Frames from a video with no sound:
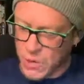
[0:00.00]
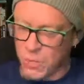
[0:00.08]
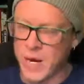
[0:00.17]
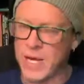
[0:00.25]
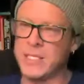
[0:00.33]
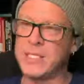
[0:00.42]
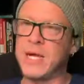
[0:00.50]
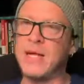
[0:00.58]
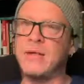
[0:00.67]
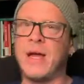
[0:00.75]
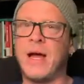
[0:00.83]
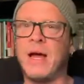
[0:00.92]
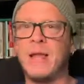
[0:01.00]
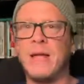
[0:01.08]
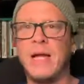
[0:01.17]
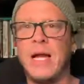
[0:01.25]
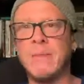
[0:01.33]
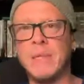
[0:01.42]
When they say that,
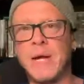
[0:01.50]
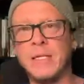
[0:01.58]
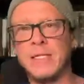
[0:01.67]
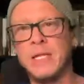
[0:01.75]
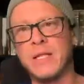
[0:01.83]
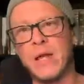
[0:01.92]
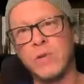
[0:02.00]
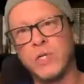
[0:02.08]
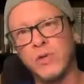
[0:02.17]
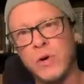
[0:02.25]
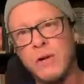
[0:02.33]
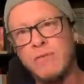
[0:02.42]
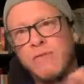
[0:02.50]
he means that they retreated.